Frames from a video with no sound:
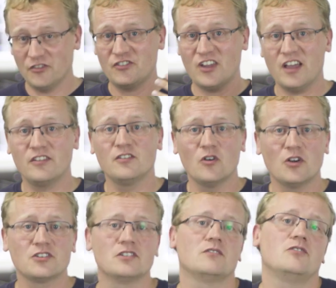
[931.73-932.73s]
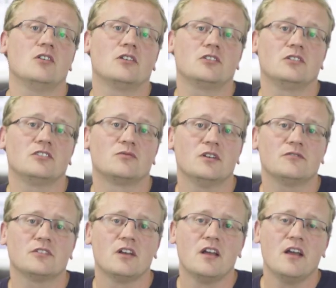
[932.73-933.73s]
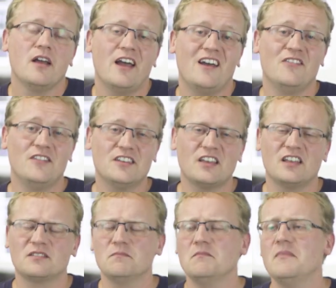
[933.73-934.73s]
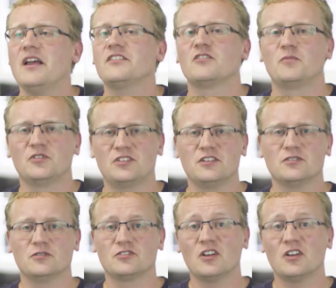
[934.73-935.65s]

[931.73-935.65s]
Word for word: untethered version of the Oculus Rift, and this has massive potential.